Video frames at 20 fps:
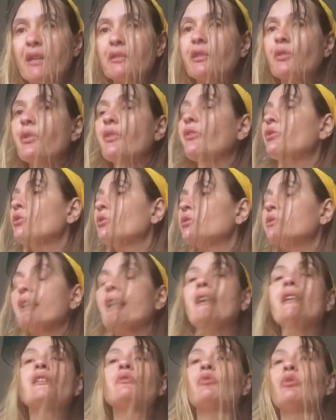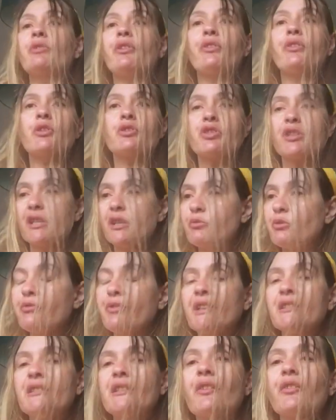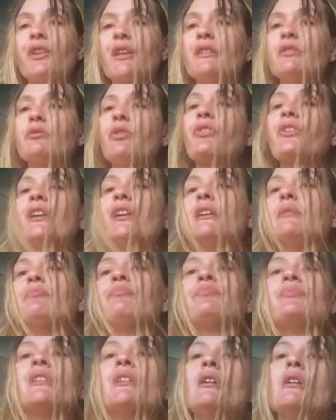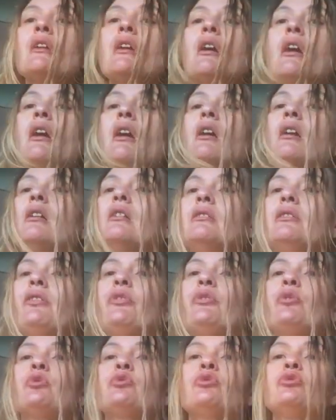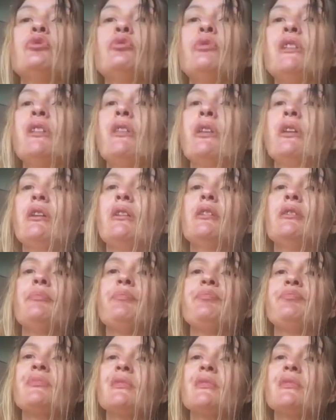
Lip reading: there is no doubt anyone researching it will find exactly the same. It's all to do with the